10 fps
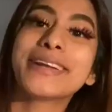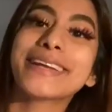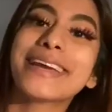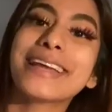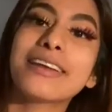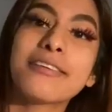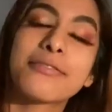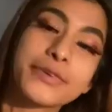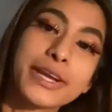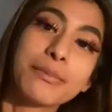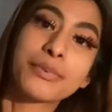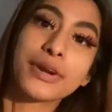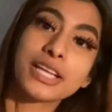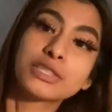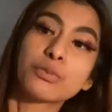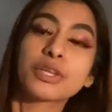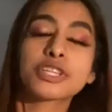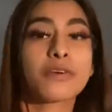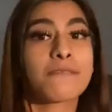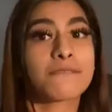to get a free brush with
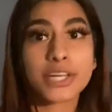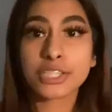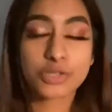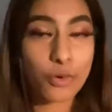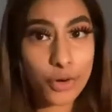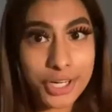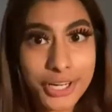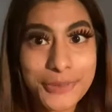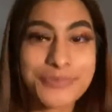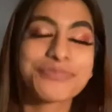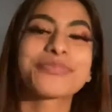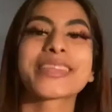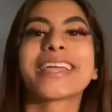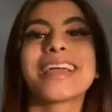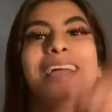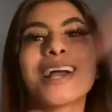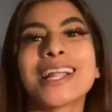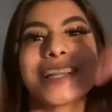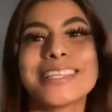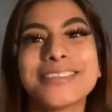your first order?
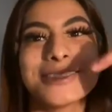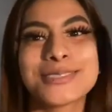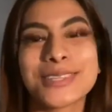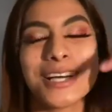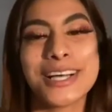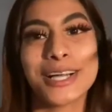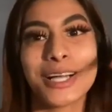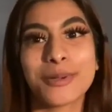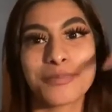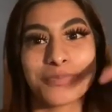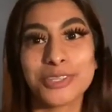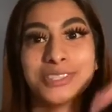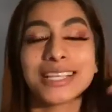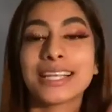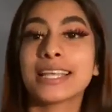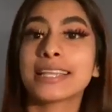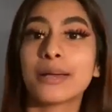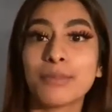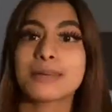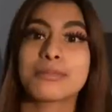Use the link down
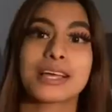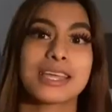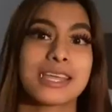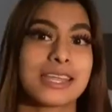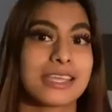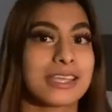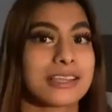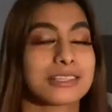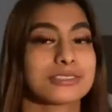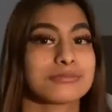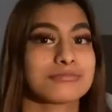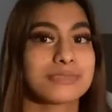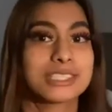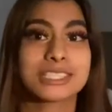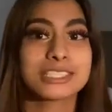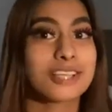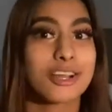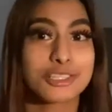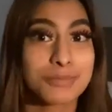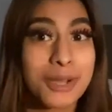below. This is not a
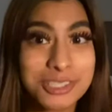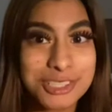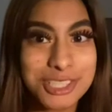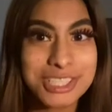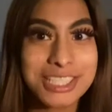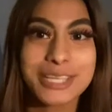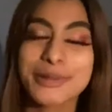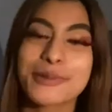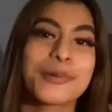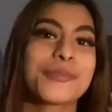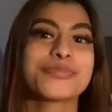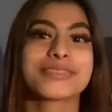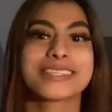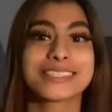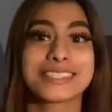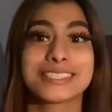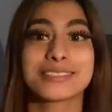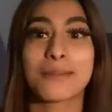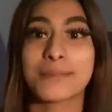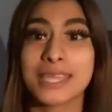sponsorship. This is just
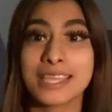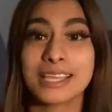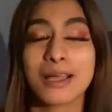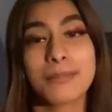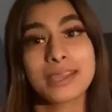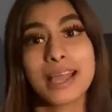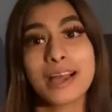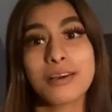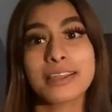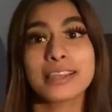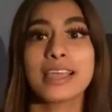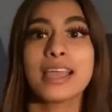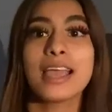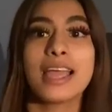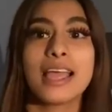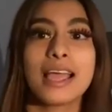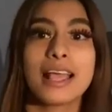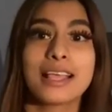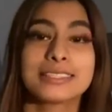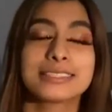me coming out and
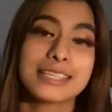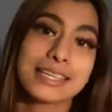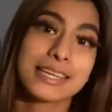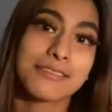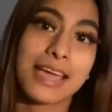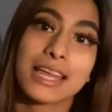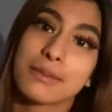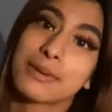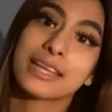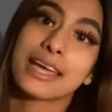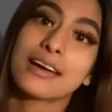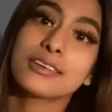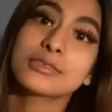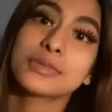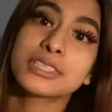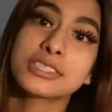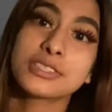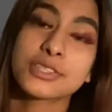seeing if anybody else wants to